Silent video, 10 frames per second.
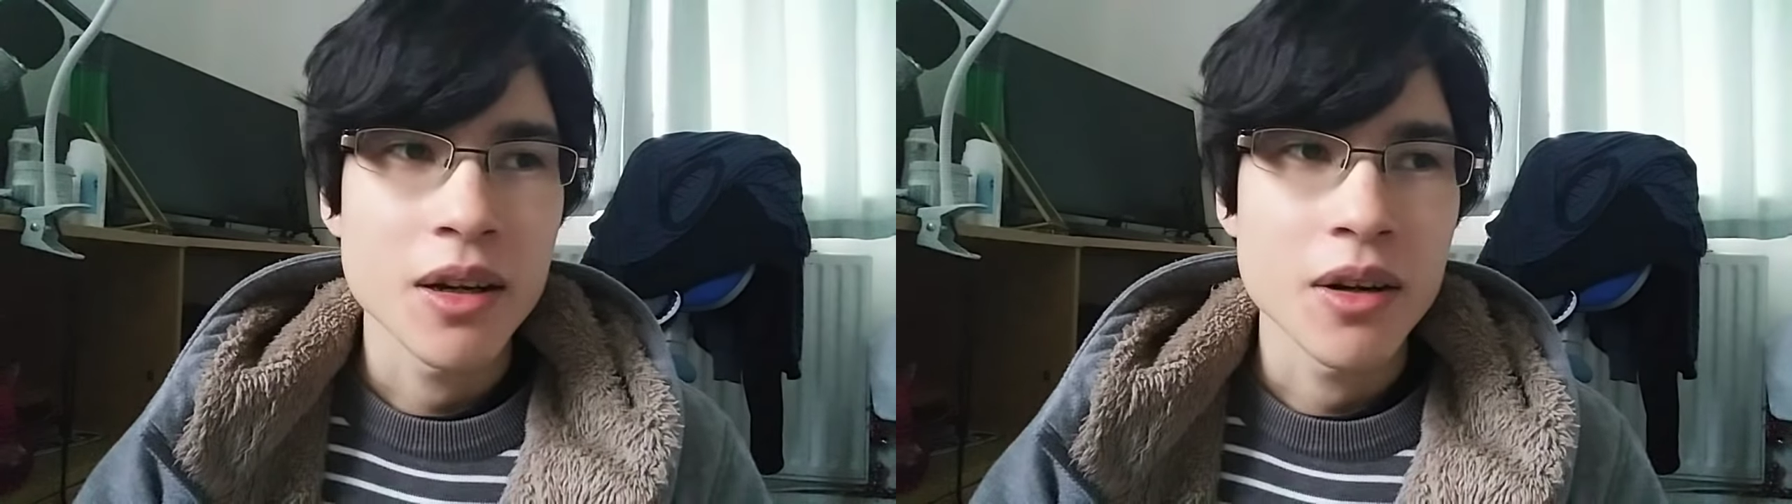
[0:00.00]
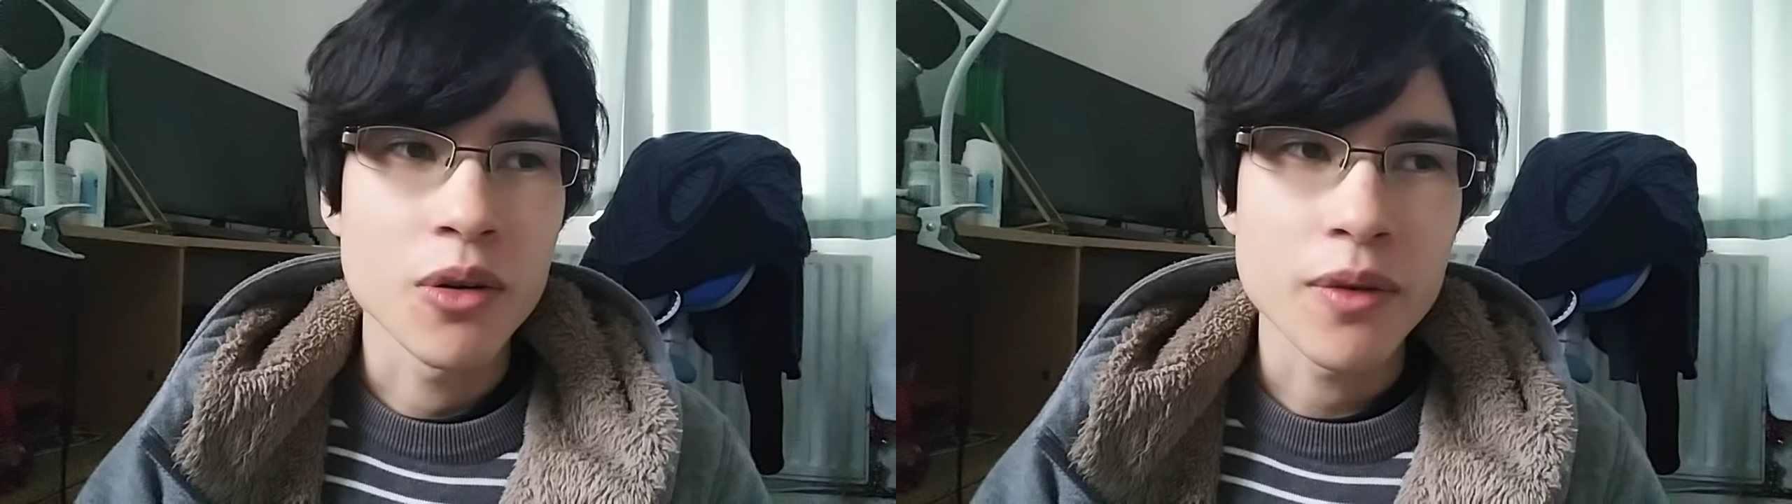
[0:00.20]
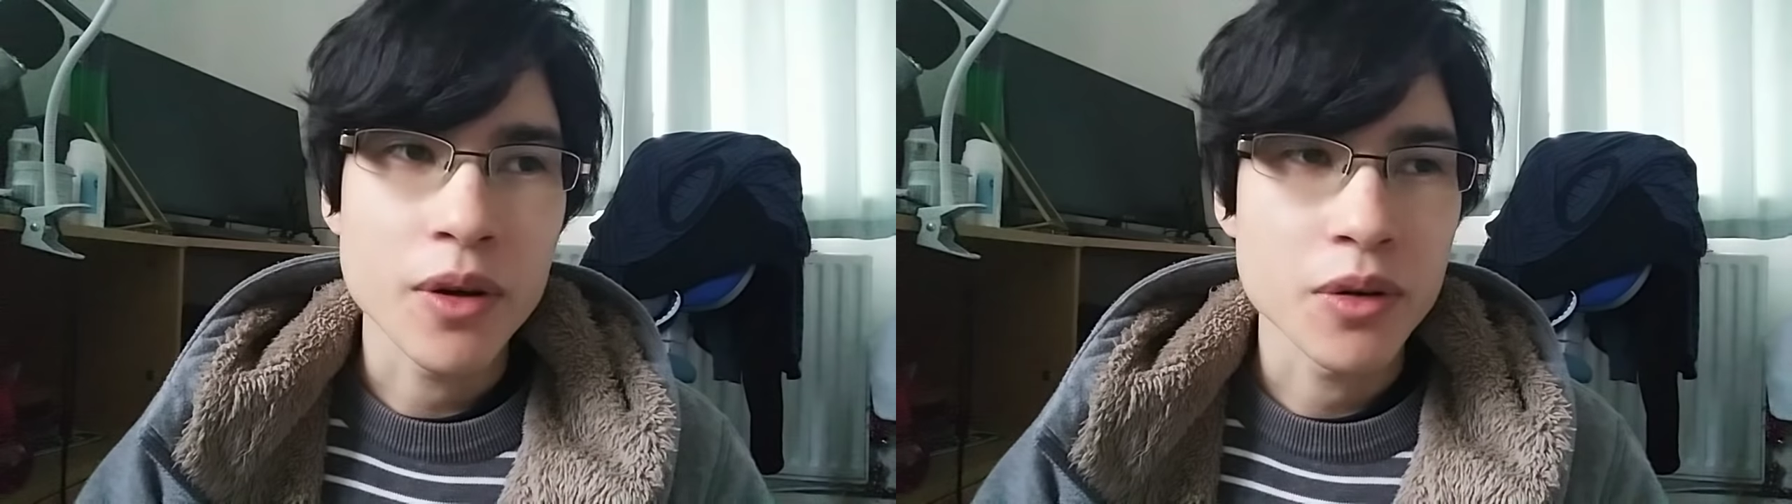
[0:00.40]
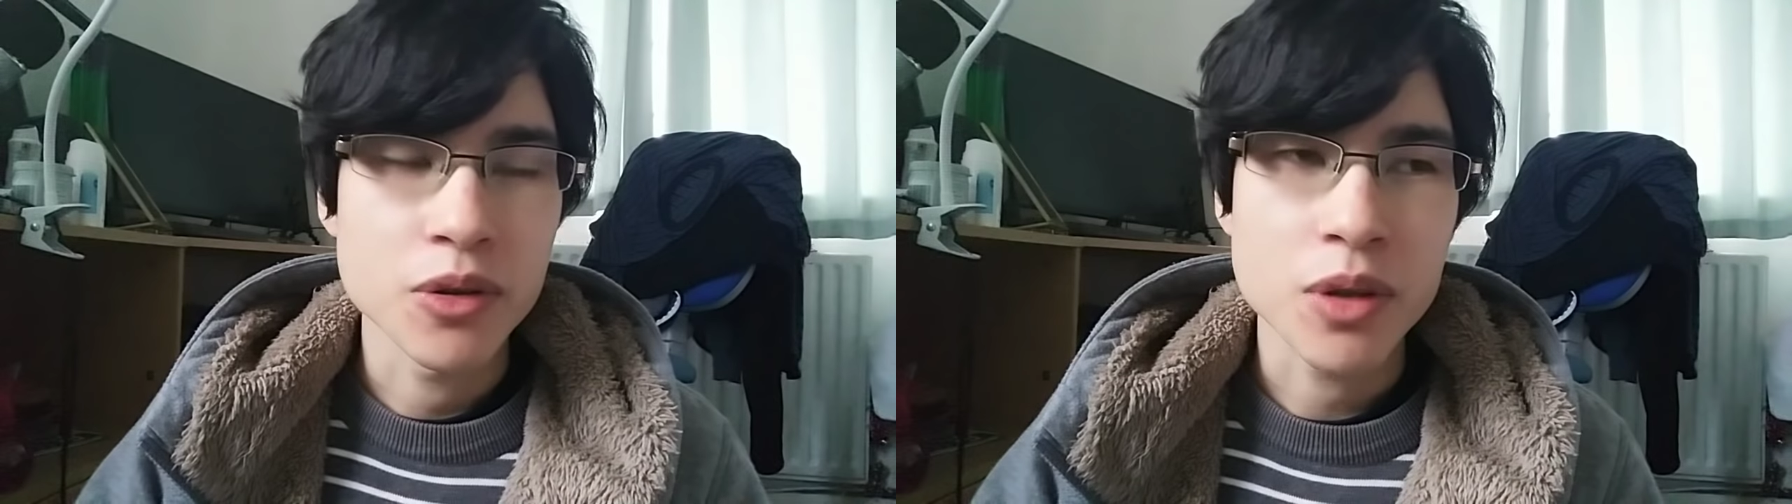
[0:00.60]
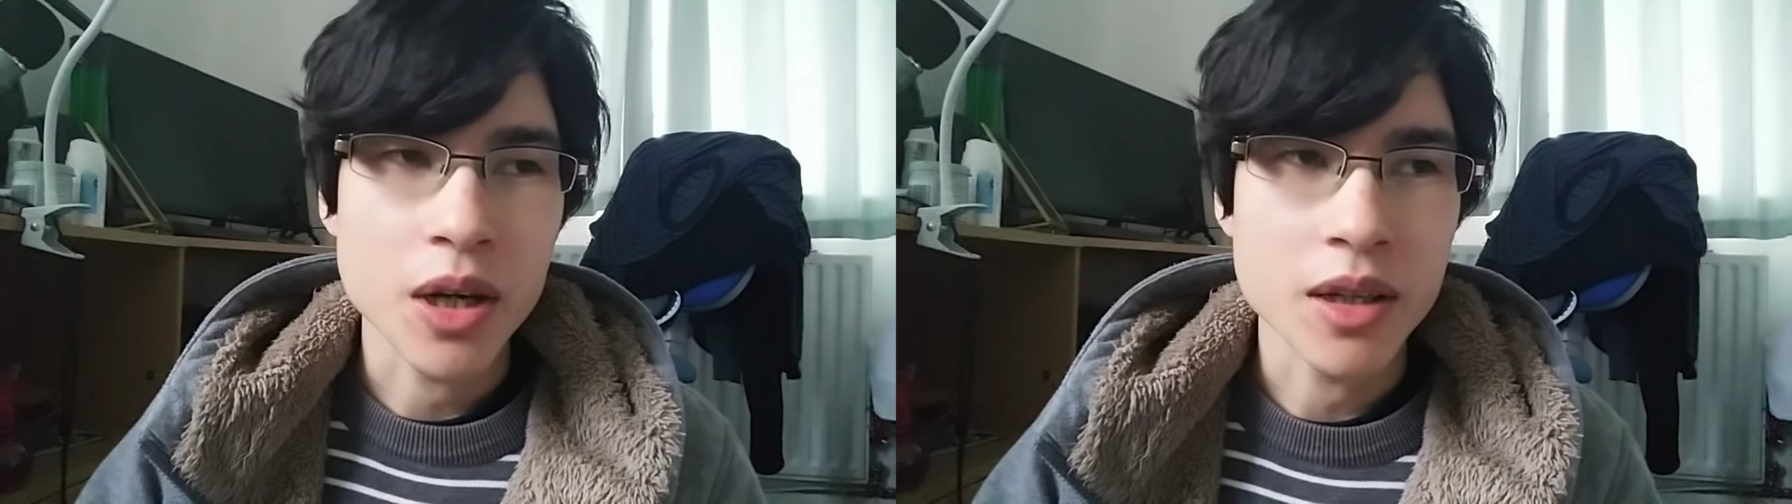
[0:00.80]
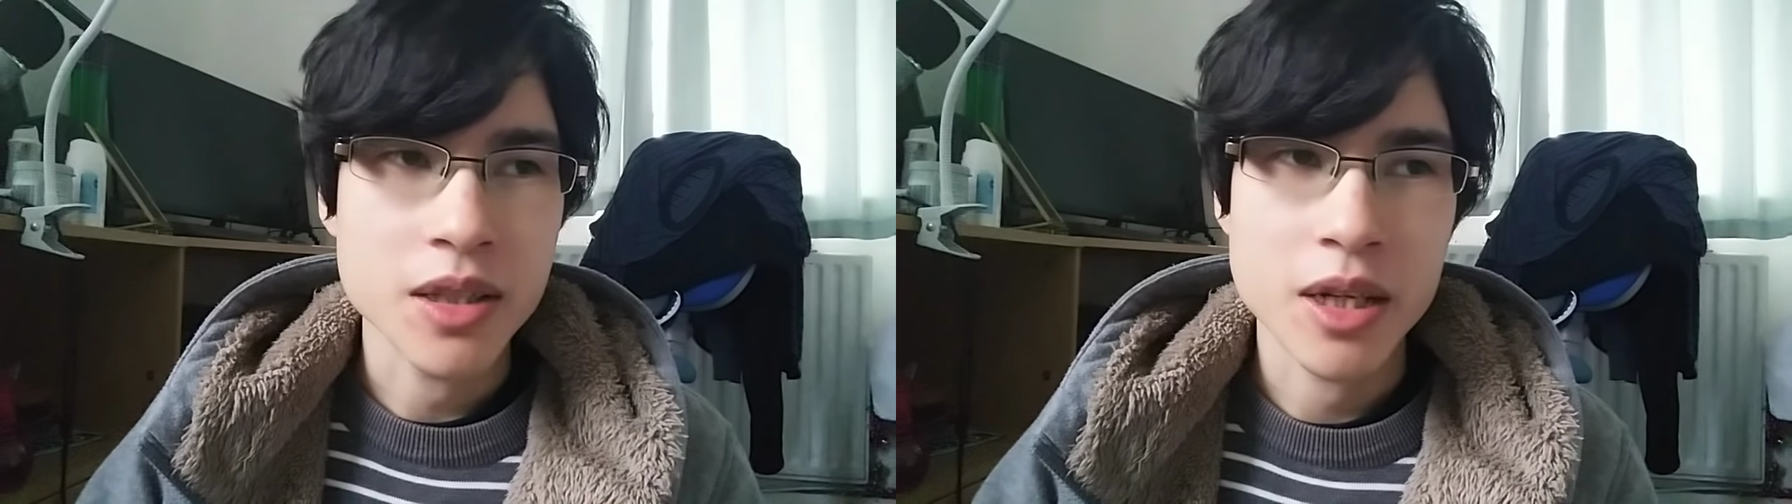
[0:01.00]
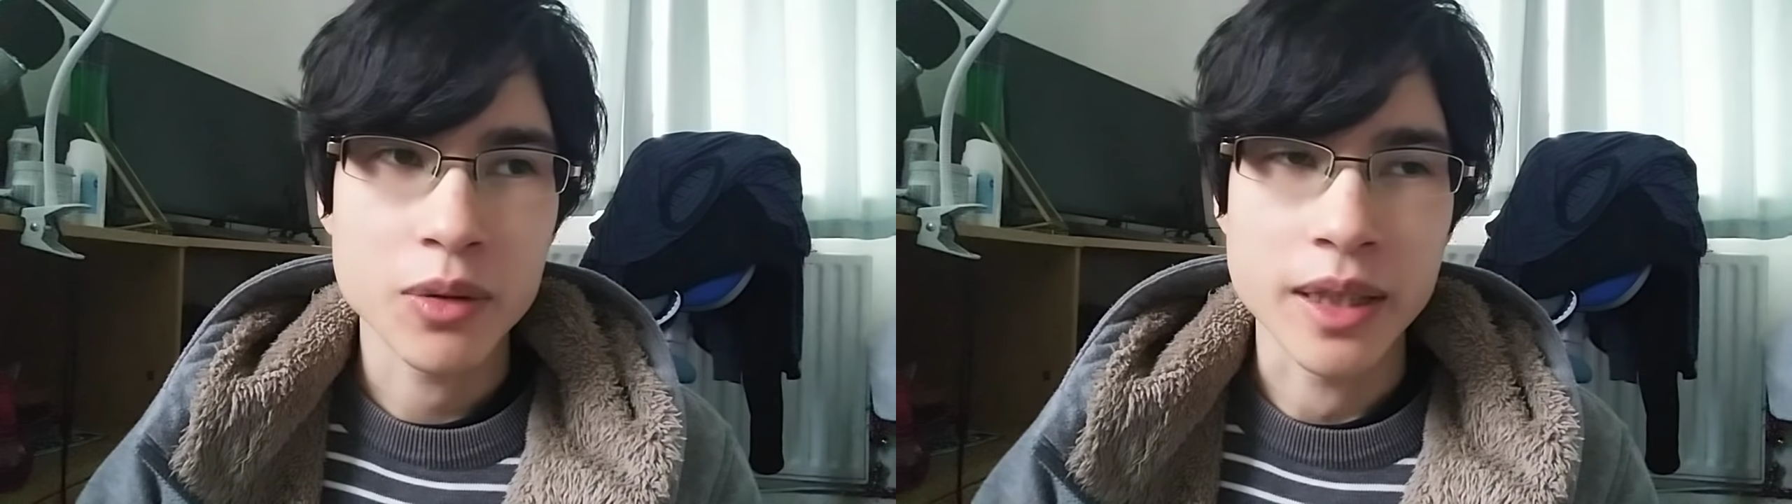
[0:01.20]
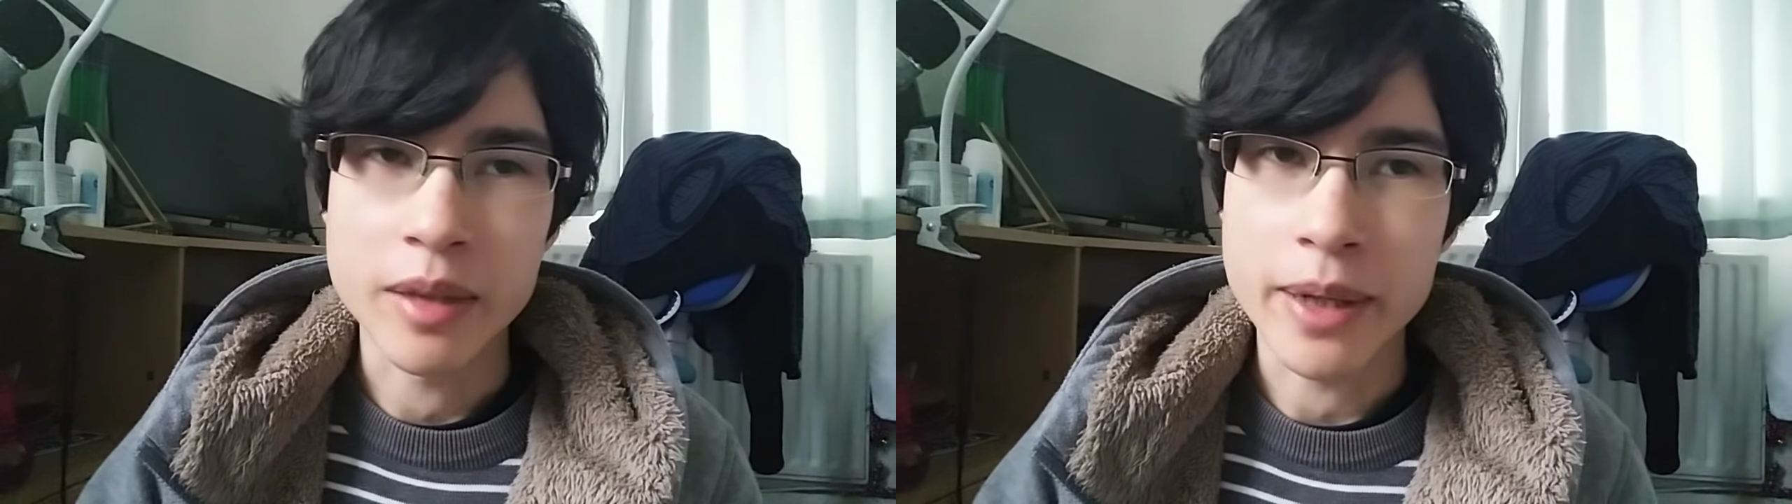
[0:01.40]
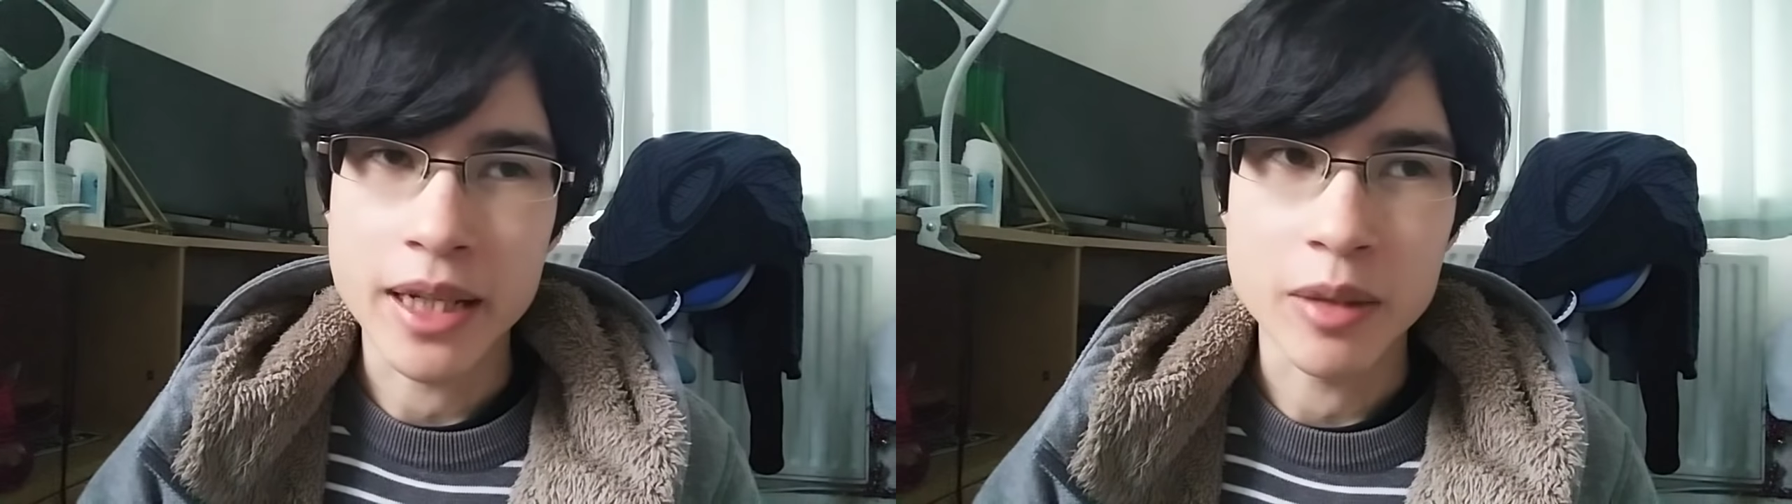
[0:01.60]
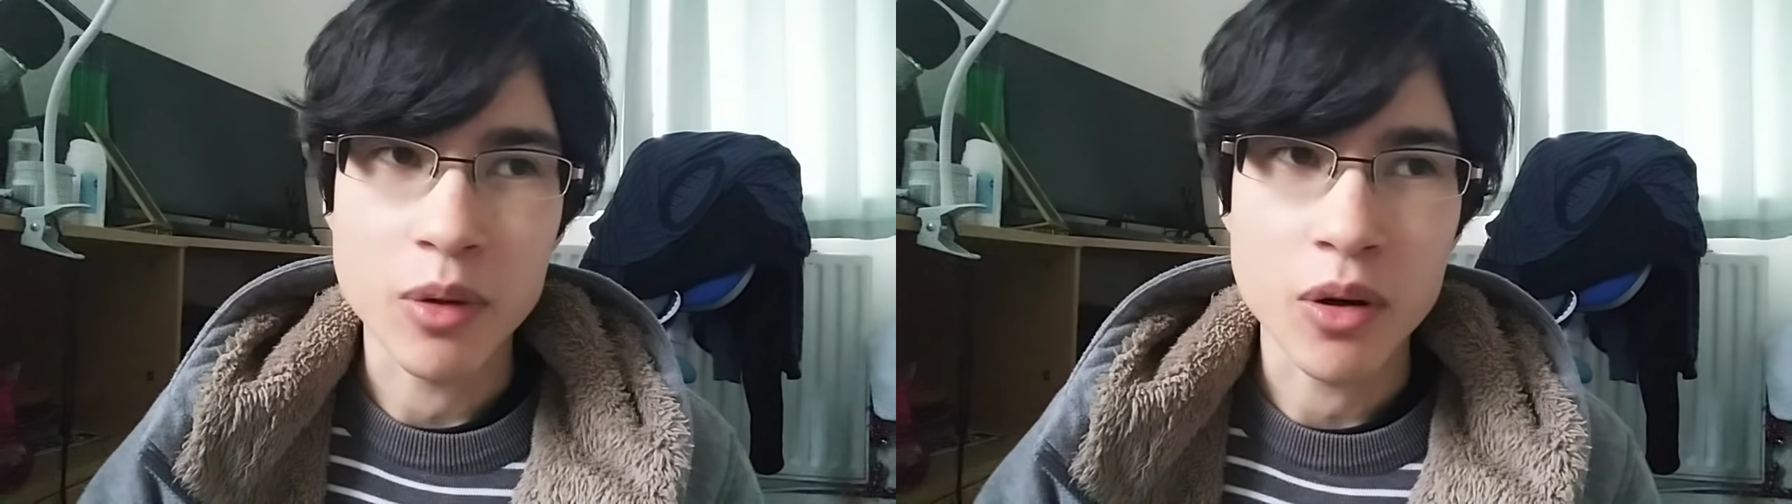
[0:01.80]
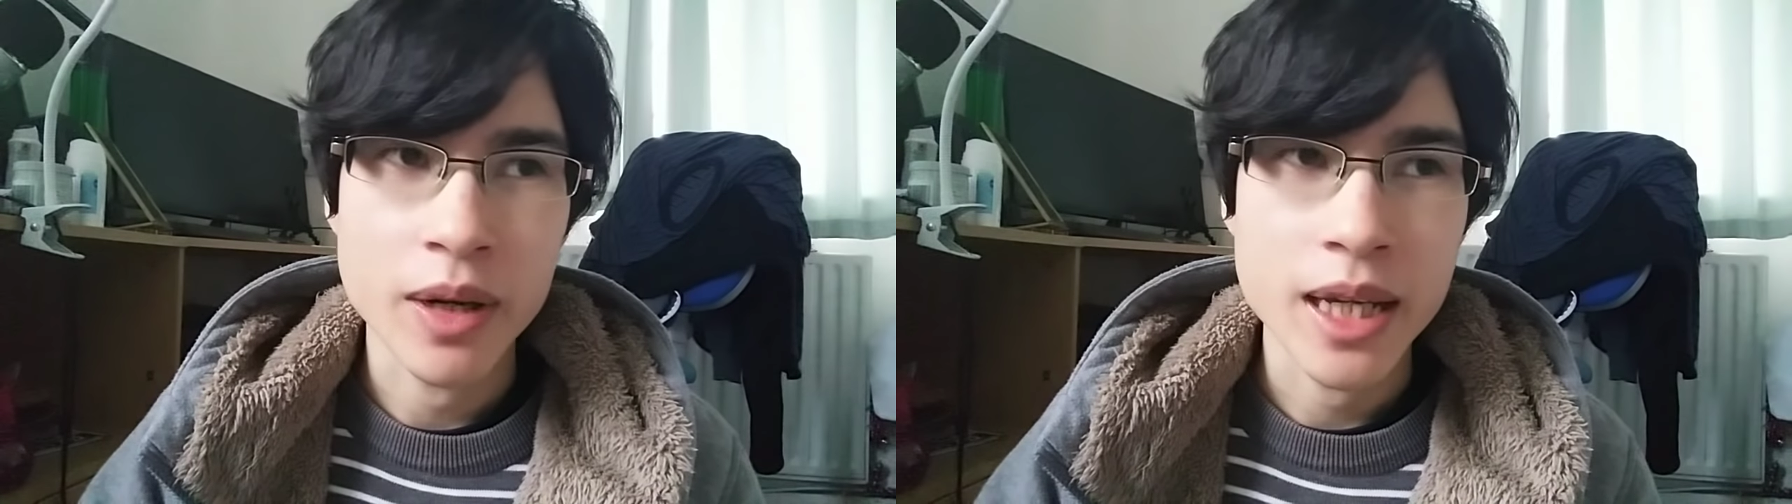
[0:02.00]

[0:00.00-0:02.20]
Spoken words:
although you can't sell on eBay anymore,